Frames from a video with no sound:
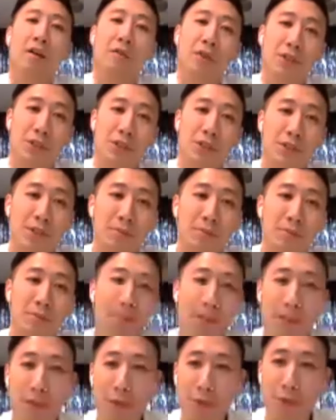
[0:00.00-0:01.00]
First system
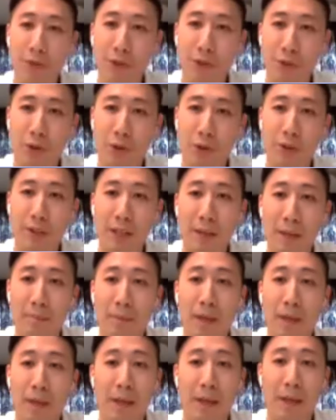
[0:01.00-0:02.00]
that they use is called the
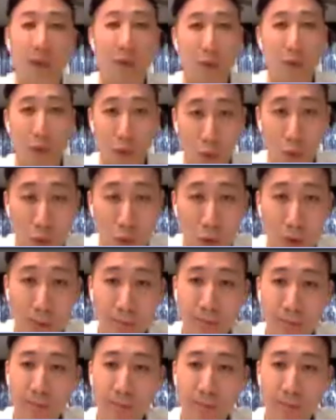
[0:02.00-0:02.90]
application score.